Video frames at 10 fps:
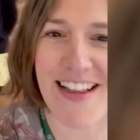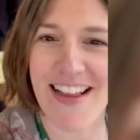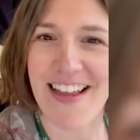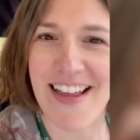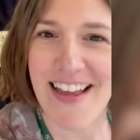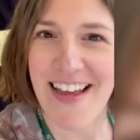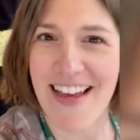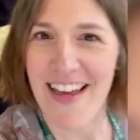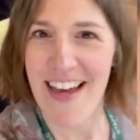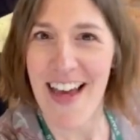
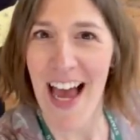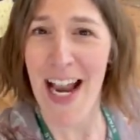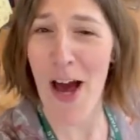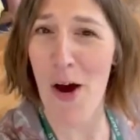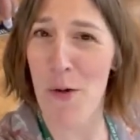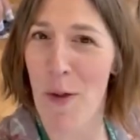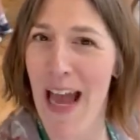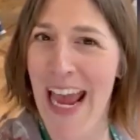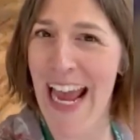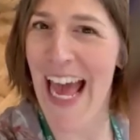Hello, we're
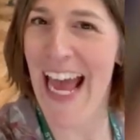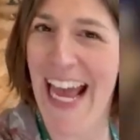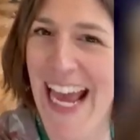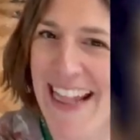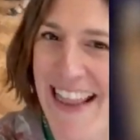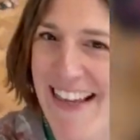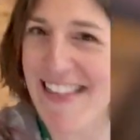here in the